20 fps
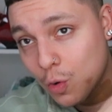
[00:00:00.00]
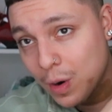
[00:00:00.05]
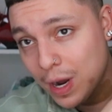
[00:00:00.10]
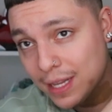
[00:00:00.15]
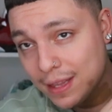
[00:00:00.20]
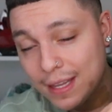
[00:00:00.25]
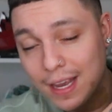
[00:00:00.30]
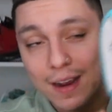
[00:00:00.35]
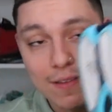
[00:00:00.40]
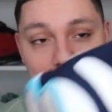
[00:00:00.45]

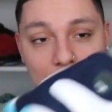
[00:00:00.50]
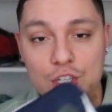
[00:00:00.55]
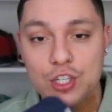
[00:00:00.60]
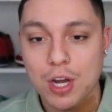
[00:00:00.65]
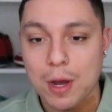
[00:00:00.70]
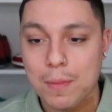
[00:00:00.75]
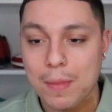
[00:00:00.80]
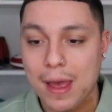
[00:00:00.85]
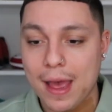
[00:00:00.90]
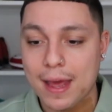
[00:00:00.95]
right there of the
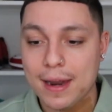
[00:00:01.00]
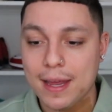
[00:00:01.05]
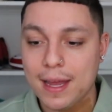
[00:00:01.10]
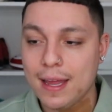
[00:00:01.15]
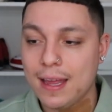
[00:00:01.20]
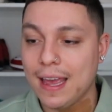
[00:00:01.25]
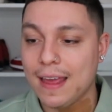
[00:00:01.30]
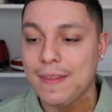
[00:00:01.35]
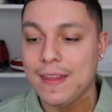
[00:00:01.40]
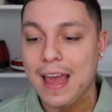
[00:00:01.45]
Jumpman,
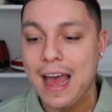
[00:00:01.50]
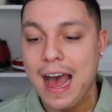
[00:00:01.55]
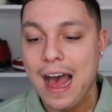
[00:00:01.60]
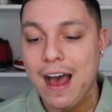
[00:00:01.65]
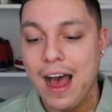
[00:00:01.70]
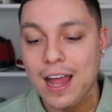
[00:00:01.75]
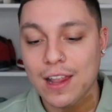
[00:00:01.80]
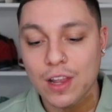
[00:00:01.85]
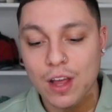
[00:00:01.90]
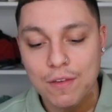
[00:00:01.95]
and they ha
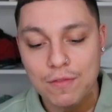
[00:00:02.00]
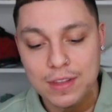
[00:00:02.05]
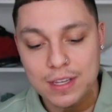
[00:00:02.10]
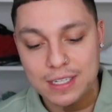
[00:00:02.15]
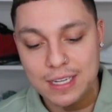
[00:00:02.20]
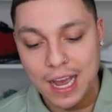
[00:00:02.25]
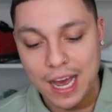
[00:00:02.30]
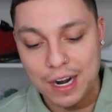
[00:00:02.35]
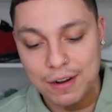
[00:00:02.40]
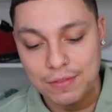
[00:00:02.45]
I love
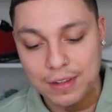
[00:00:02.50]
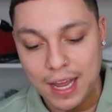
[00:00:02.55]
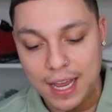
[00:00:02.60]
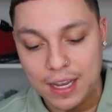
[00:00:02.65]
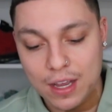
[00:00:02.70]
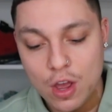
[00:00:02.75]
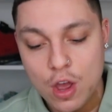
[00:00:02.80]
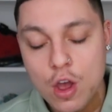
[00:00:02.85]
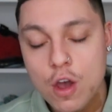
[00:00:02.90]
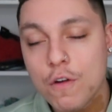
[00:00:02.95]
this kind of
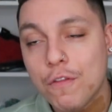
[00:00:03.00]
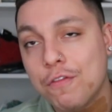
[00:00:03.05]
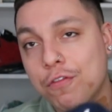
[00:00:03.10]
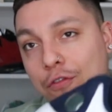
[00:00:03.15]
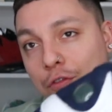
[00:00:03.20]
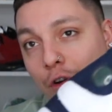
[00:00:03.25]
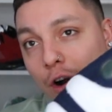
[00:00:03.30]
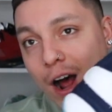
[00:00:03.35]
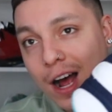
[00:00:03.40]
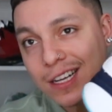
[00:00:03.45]
like
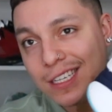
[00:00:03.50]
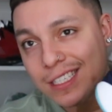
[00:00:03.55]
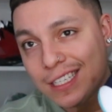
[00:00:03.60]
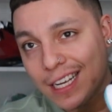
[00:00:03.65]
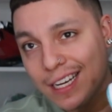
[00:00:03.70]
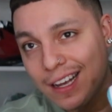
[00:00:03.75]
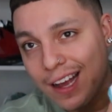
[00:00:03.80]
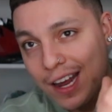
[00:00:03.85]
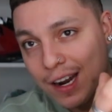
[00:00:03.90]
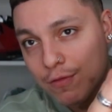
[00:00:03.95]

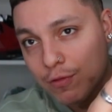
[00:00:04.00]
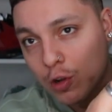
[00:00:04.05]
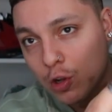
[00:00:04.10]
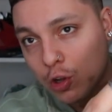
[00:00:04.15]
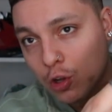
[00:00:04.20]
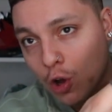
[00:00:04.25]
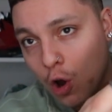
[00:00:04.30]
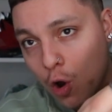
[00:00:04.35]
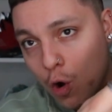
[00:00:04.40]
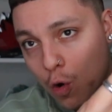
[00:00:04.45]
frosted kind of
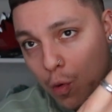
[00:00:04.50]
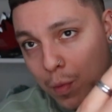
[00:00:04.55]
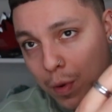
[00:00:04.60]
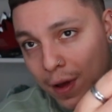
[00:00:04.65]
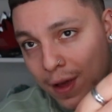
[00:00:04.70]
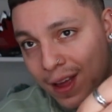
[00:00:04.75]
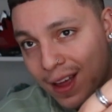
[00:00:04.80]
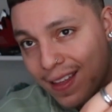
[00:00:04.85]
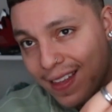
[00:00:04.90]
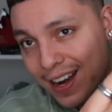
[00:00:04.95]
globe
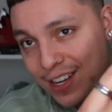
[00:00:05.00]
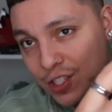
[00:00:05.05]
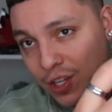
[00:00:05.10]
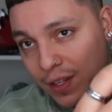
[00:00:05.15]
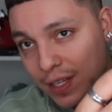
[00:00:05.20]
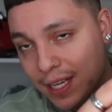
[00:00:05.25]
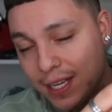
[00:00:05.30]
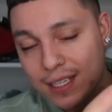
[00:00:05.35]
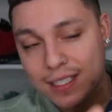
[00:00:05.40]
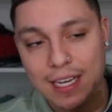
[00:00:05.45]
that is
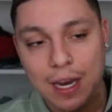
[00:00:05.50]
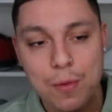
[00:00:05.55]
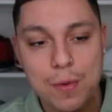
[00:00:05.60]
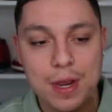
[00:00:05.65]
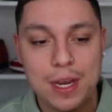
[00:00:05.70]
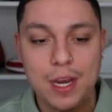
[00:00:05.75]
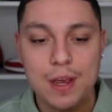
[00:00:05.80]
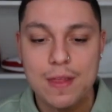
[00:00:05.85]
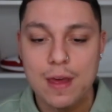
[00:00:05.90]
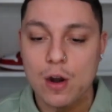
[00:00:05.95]
on the inside
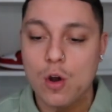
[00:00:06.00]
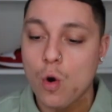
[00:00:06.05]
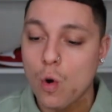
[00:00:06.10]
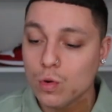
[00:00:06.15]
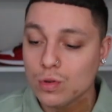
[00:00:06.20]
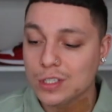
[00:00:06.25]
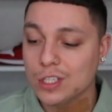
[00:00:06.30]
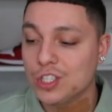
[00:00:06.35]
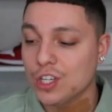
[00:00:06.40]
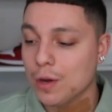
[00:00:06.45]
right here that
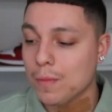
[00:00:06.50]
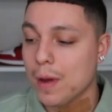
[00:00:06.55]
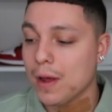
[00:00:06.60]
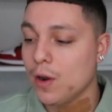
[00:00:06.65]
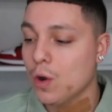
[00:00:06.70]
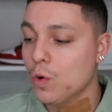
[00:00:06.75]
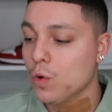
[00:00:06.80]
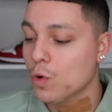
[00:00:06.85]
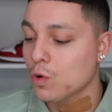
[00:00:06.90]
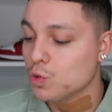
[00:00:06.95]
holds the
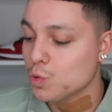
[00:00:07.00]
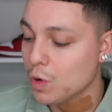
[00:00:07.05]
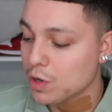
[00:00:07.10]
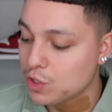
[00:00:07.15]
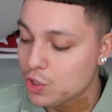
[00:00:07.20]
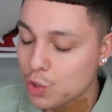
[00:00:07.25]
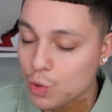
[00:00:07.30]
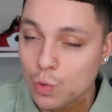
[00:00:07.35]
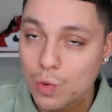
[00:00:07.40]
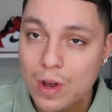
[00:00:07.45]
Jumpman logo as well
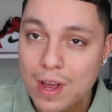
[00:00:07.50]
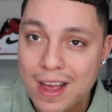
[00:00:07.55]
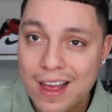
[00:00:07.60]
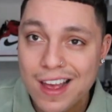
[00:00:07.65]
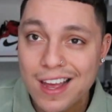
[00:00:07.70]
too.